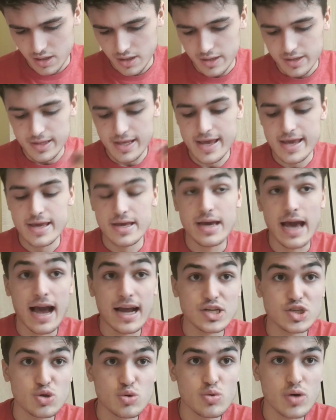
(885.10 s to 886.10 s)
the
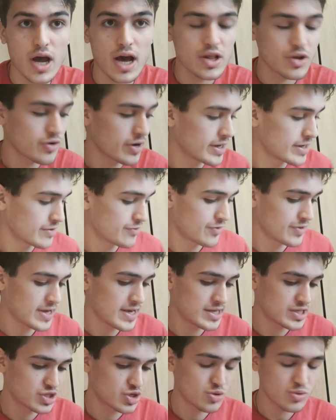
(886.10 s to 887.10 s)
actual colouring for
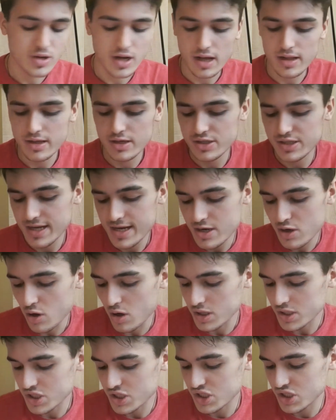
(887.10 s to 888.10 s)
these two colours, it
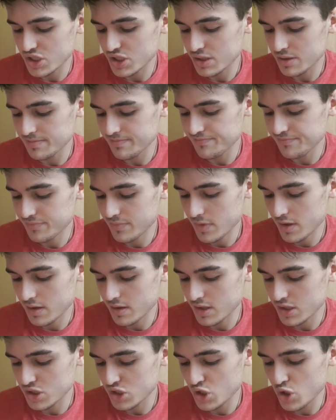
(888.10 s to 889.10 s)
costs
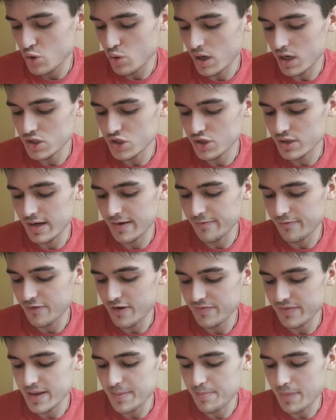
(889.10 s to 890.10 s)

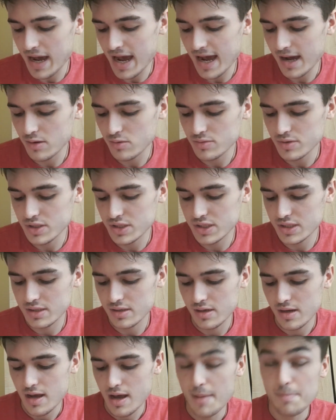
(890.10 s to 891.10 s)
£250
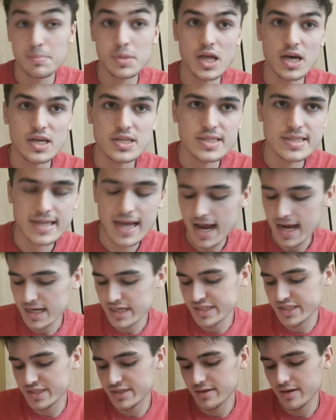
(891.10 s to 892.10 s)
plus
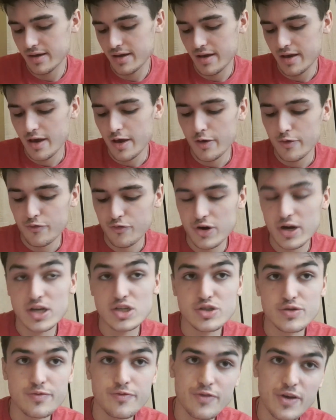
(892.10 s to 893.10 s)
tax,
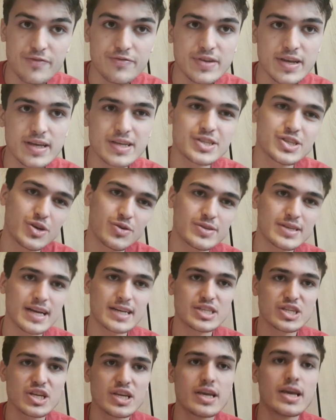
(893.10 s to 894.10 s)
350, so it's
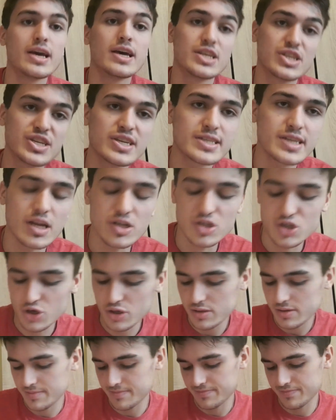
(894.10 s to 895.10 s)
actually
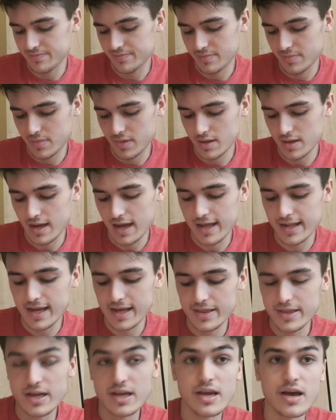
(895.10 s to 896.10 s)
600. And then
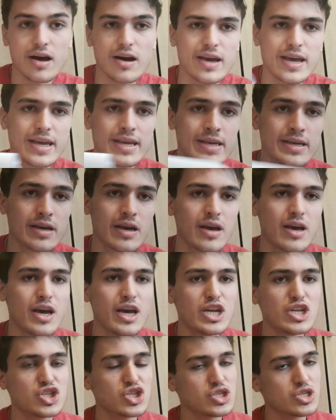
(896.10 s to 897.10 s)
the cutting
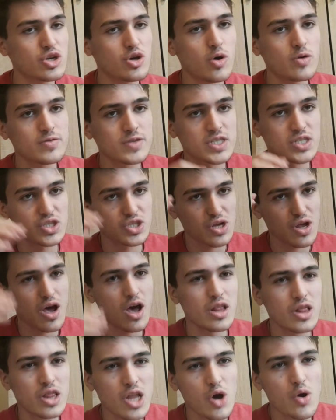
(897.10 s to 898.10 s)
just costs a
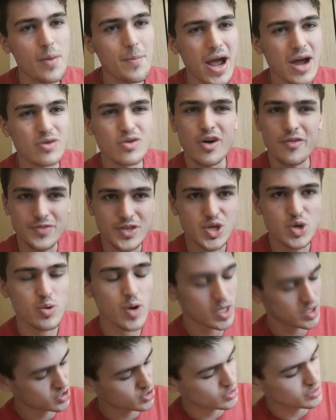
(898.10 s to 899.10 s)
low amount of
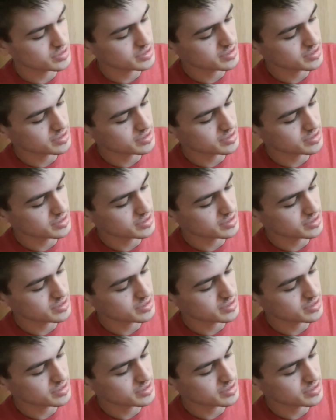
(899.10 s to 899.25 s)
200.